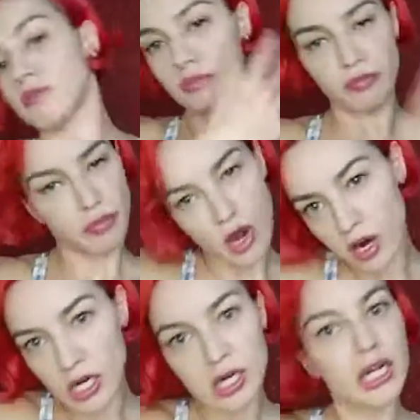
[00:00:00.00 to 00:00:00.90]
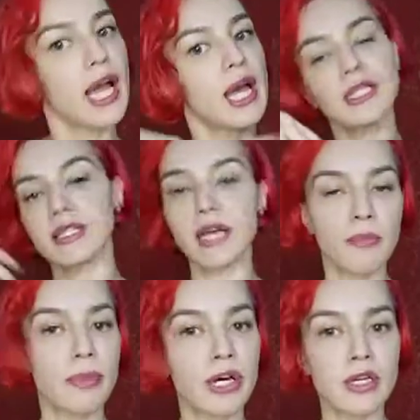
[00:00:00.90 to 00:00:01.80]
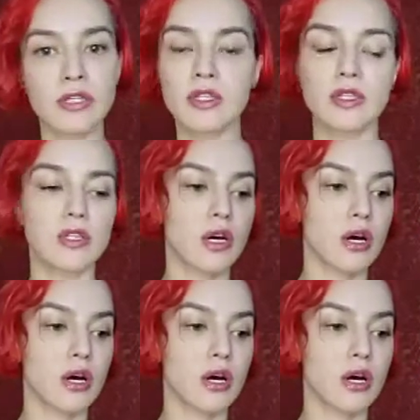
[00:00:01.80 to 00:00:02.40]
bar, and the dumbbells,